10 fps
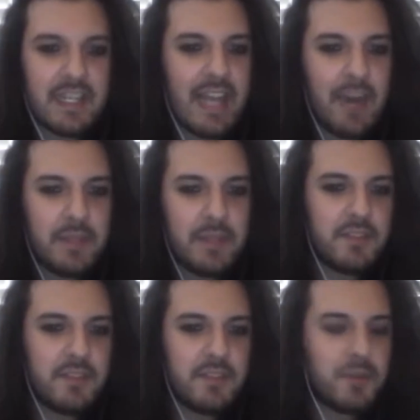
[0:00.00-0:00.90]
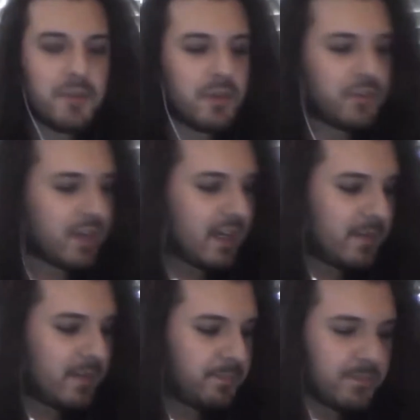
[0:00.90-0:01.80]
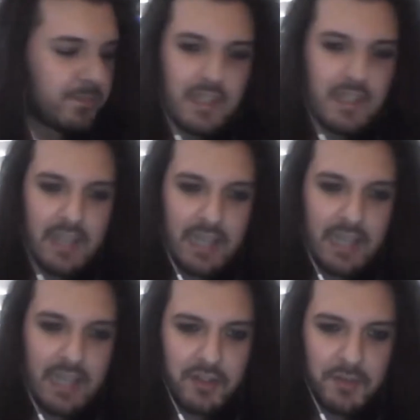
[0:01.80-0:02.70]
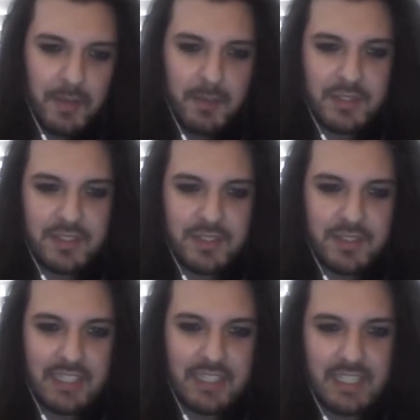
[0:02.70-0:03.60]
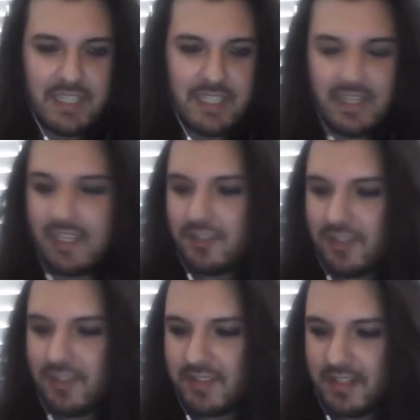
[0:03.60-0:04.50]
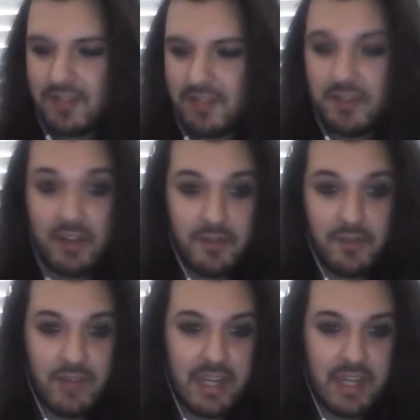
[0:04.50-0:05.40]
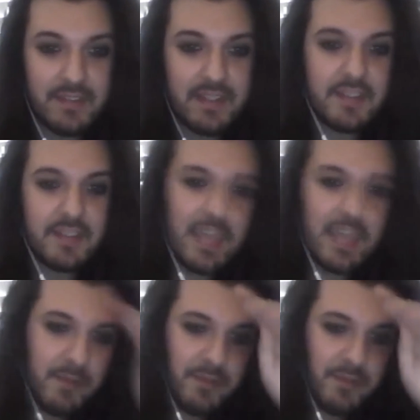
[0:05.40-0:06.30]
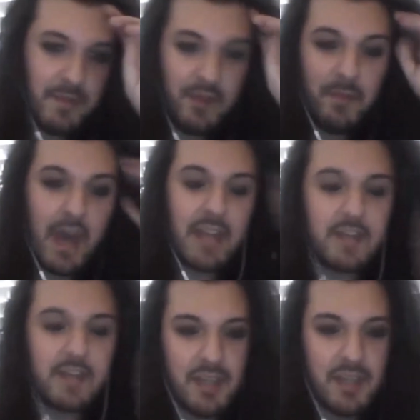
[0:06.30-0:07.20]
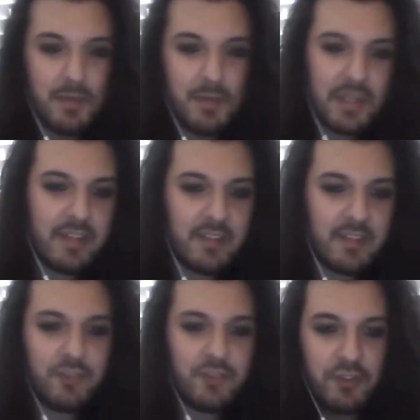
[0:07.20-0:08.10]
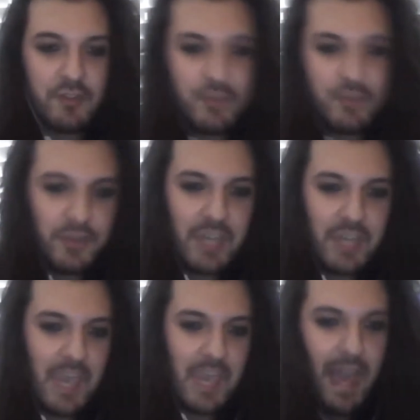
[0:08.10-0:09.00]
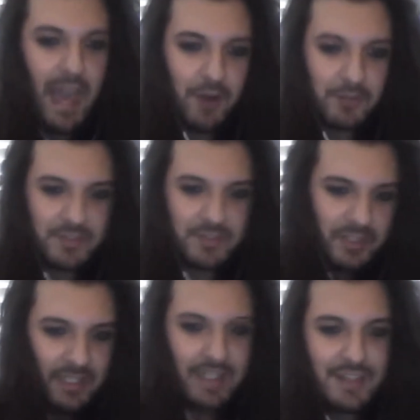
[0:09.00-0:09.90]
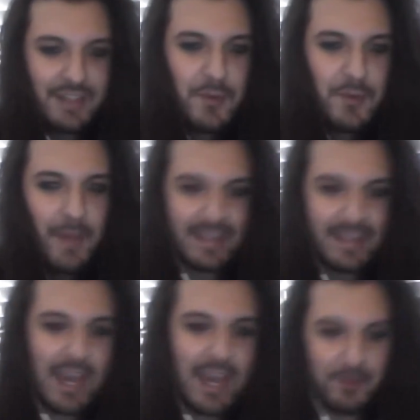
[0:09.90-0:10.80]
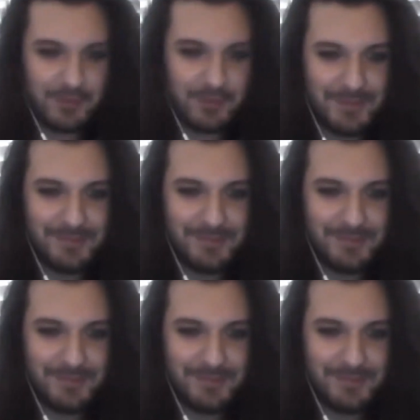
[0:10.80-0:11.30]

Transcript: didn't allow me to do was um, have those publishers actually interested in doing a, financing another game of, of mine, but then the Destructoid review came out, and they all backed out.